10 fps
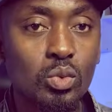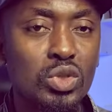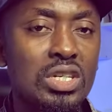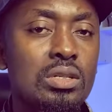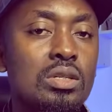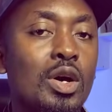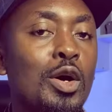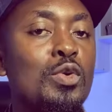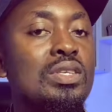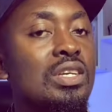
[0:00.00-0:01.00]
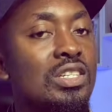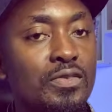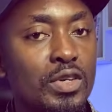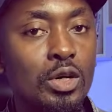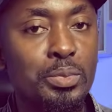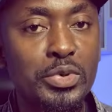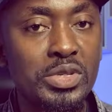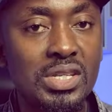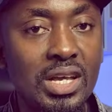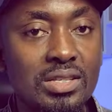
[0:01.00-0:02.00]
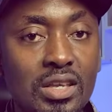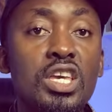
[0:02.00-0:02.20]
which is always a difficult process